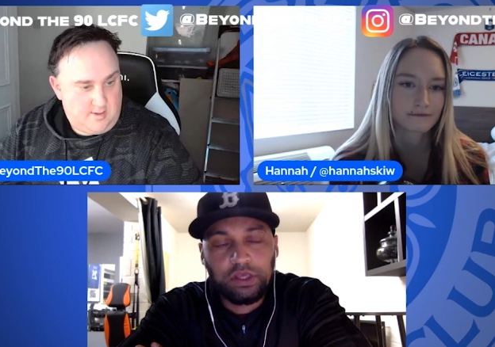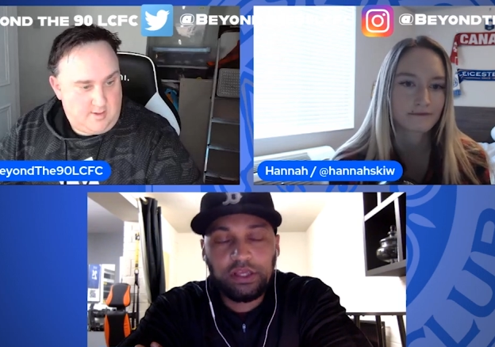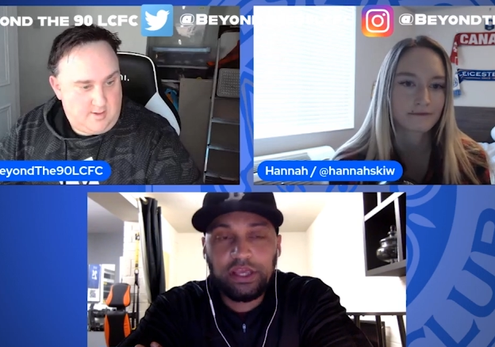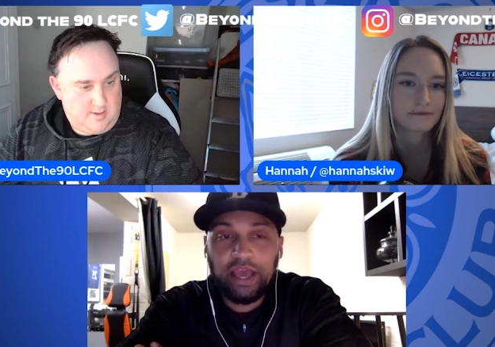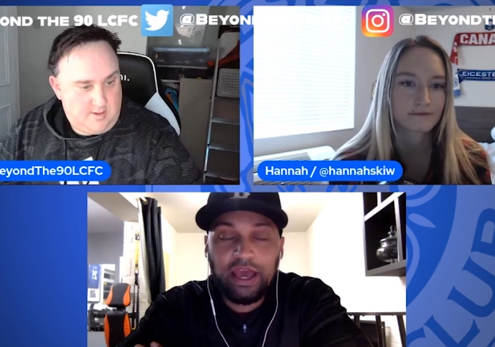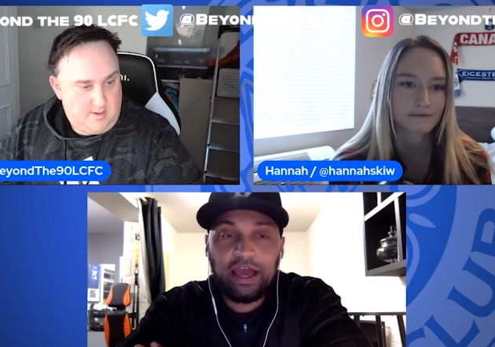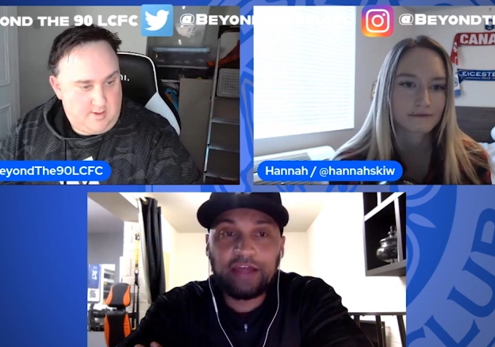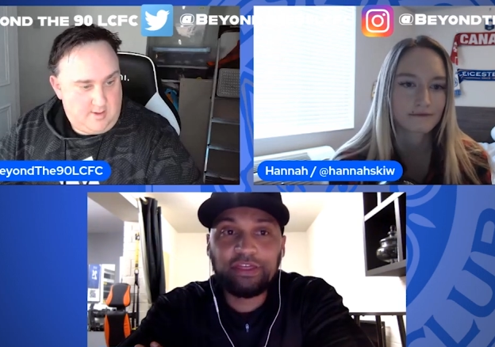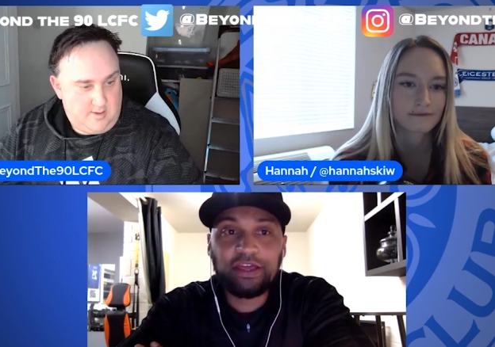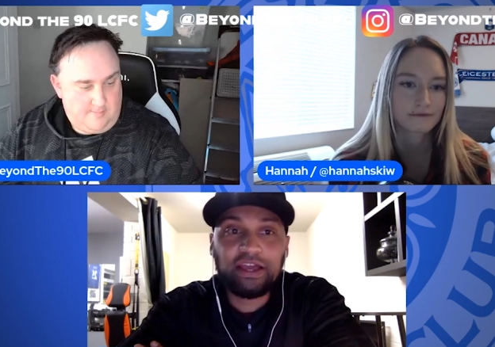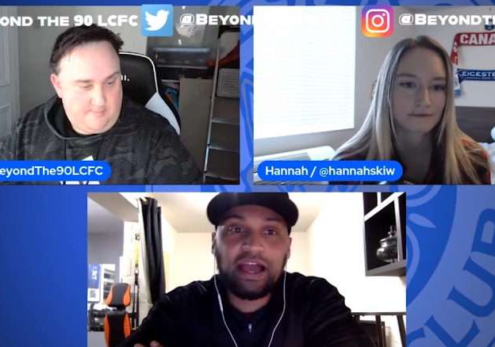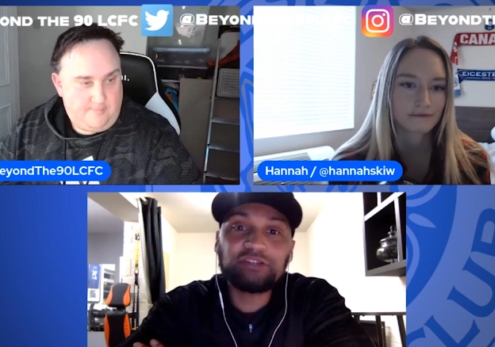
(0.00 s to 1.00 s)
Speaker 1: Yeah, I
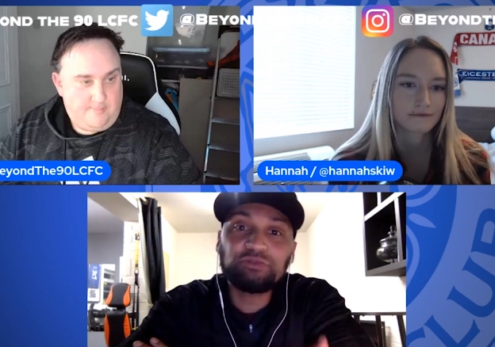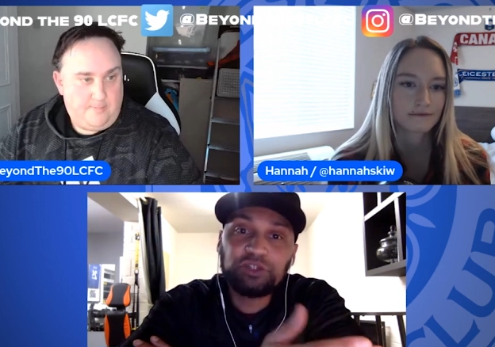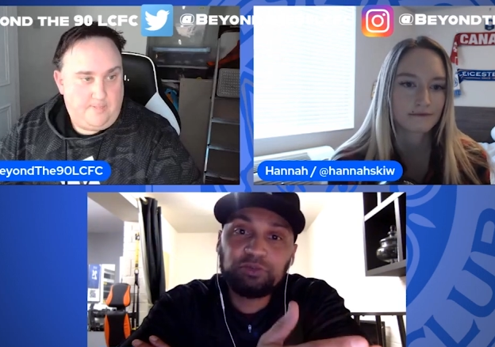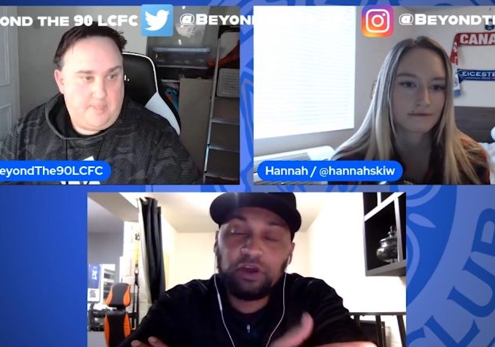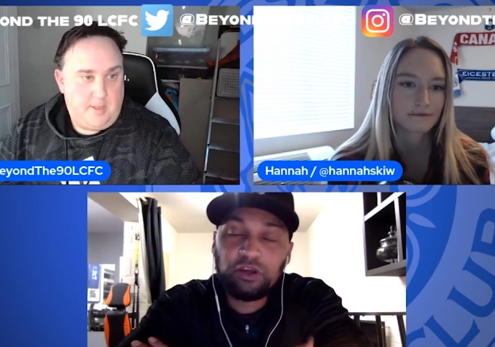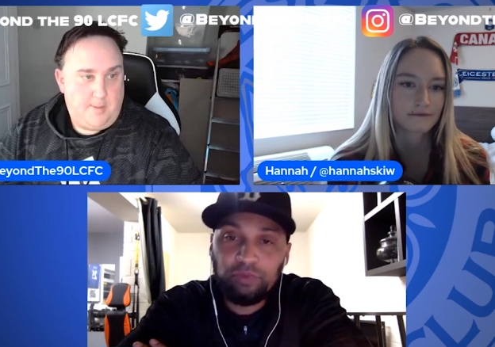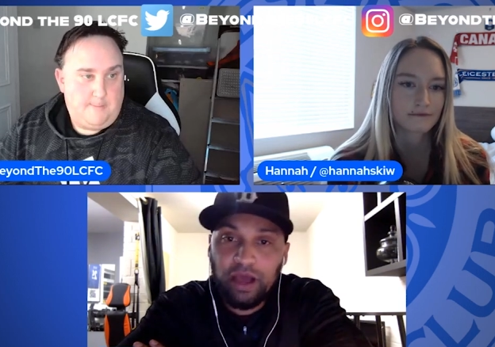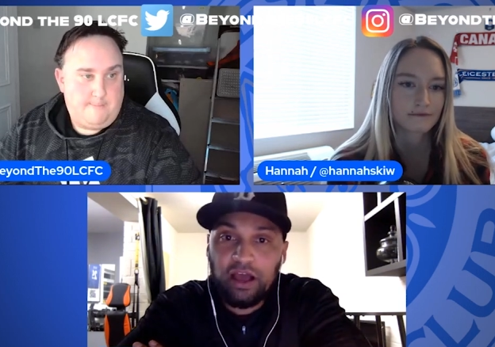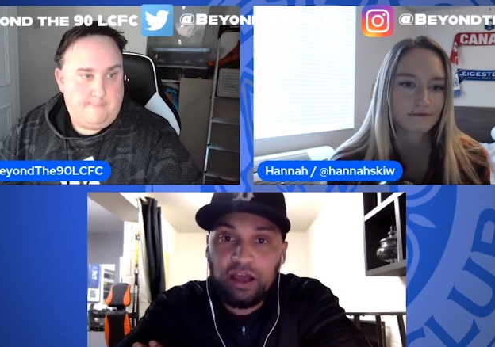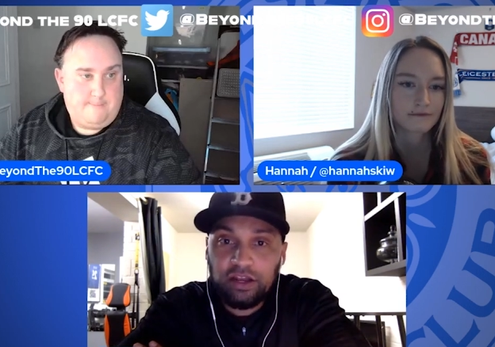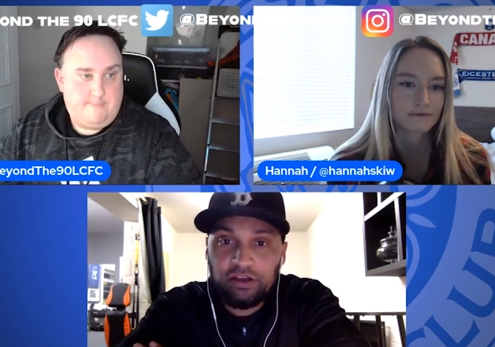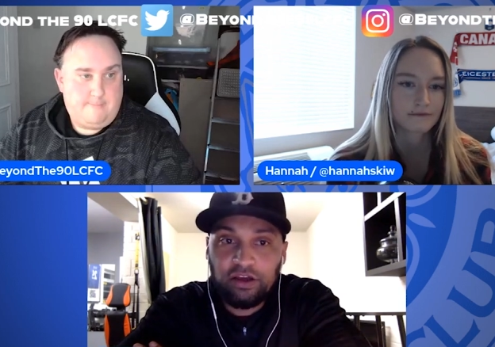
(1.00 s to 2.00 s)
think as we spoke about
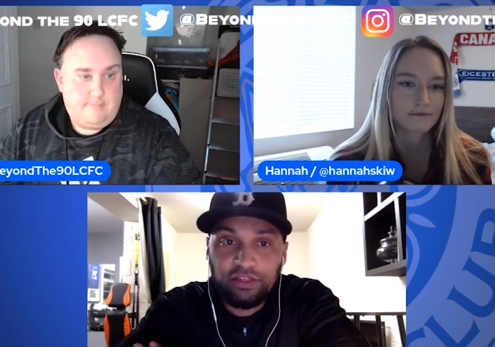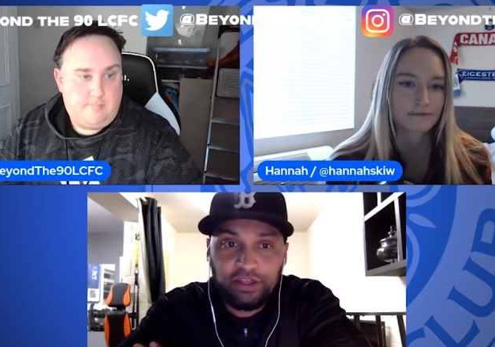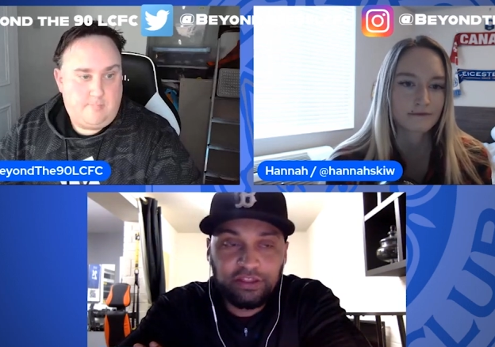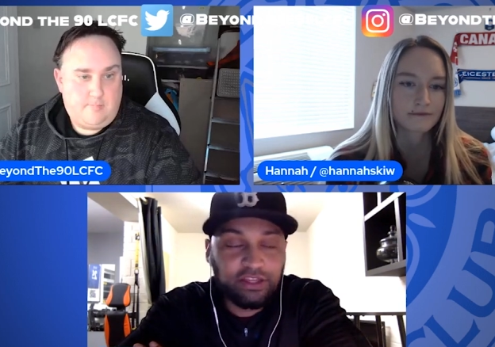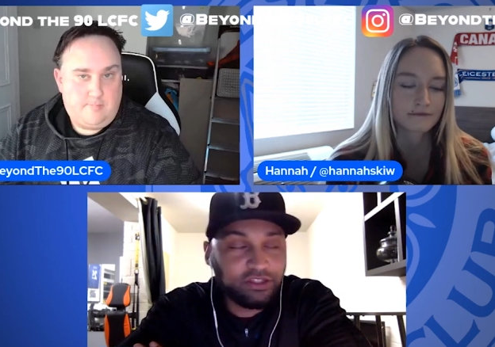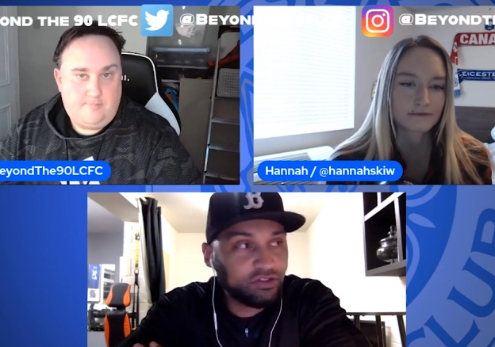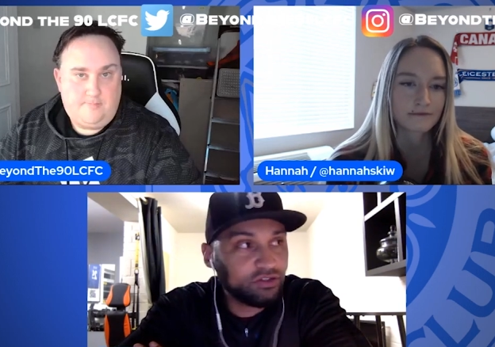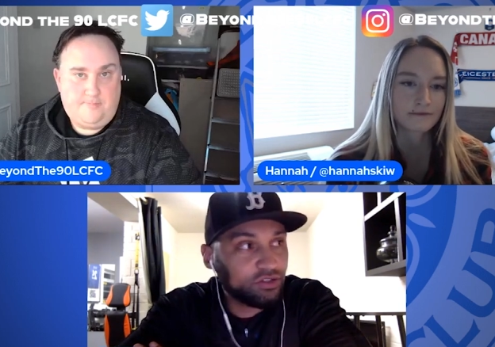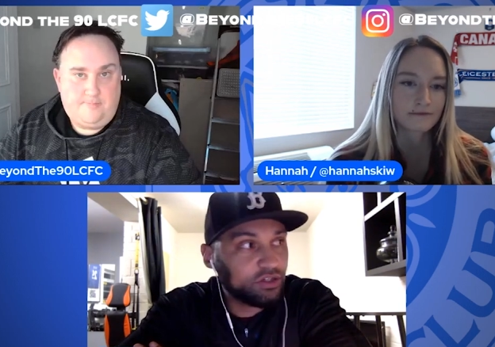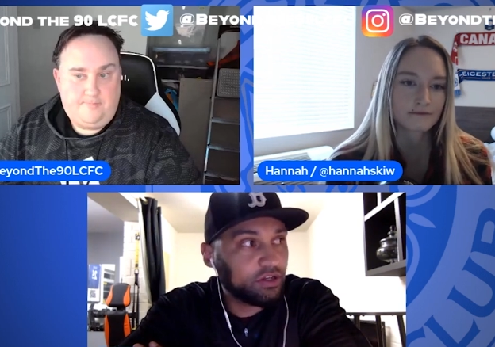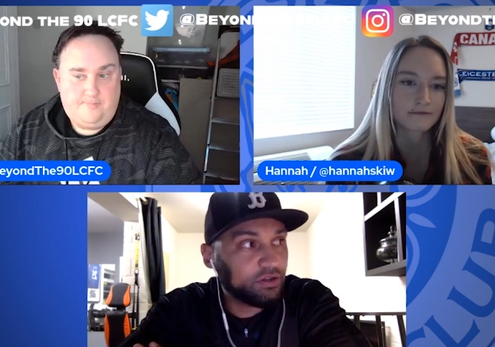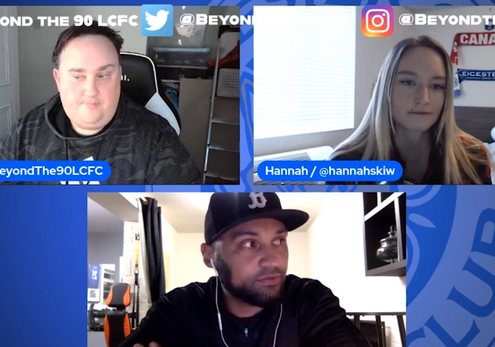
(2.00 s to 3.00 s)
earlier, I think they're
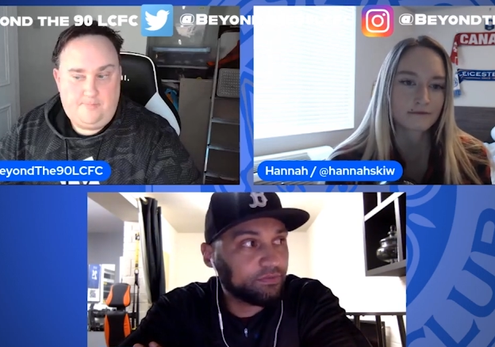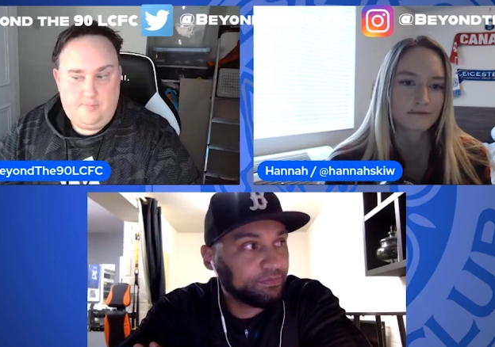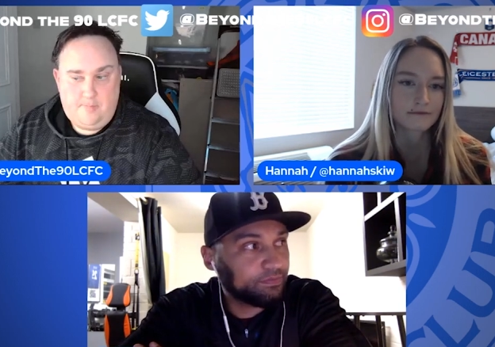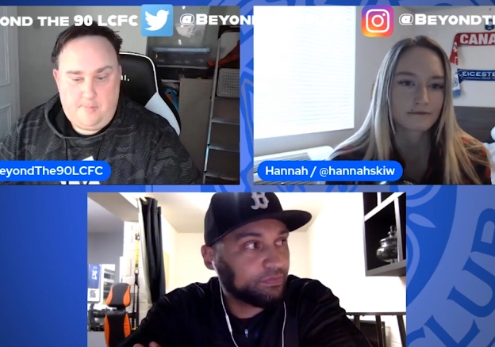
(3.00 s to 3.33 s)
such a